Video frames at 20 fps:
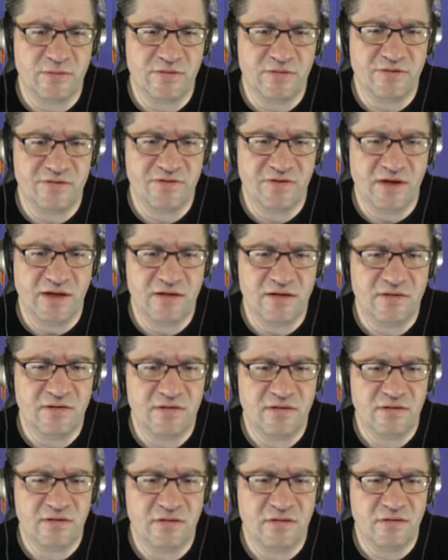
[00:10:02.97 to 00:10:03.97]
understand.
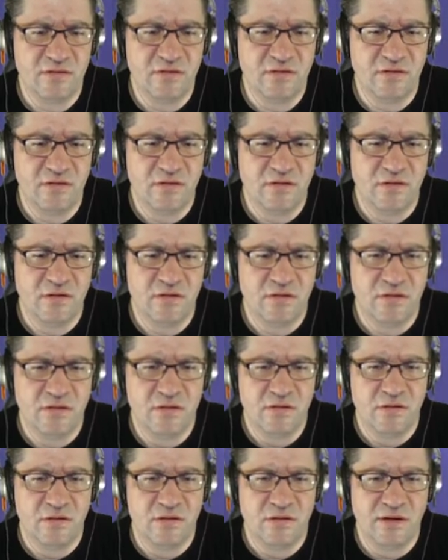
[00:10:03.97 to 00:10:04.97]

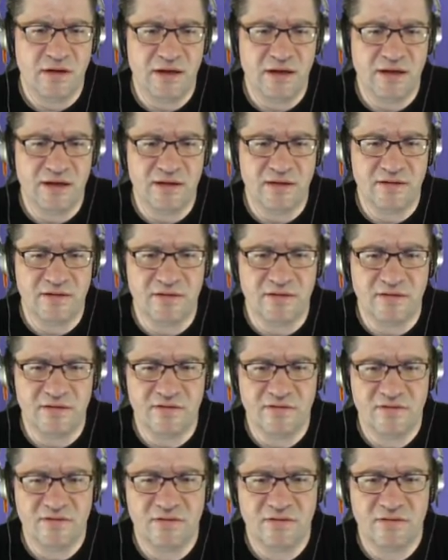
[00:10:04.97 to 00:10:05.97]

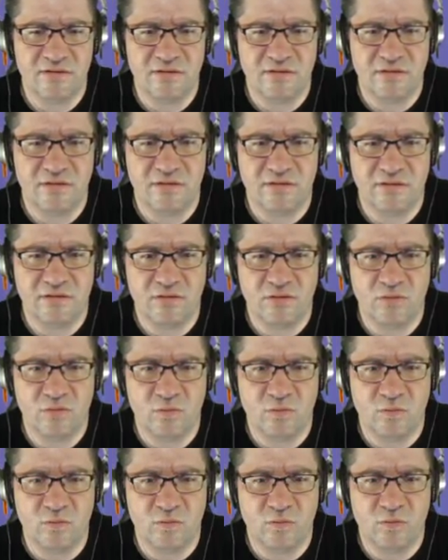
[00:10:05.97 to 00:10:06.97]
And
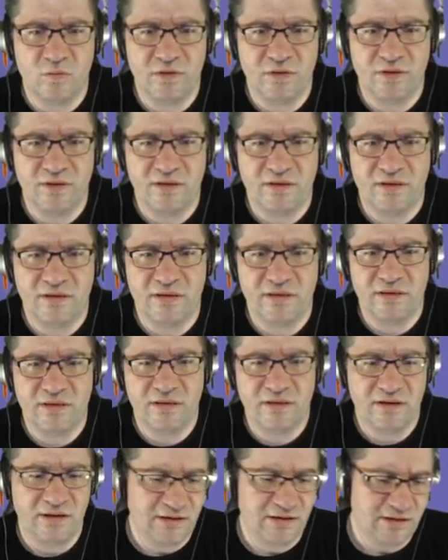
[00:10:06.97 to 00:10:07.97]
one
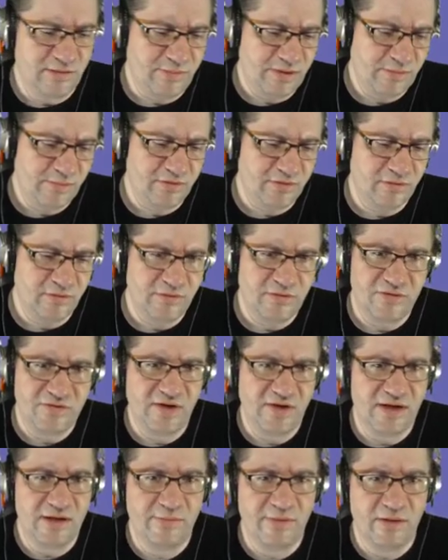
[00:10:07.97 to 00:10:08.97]
thing that people don't
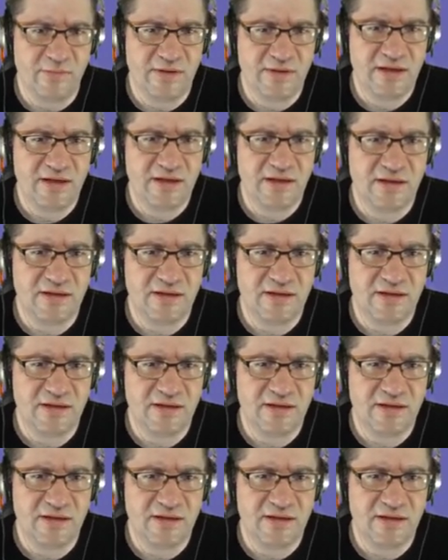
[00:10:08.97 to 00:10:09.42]
understand about me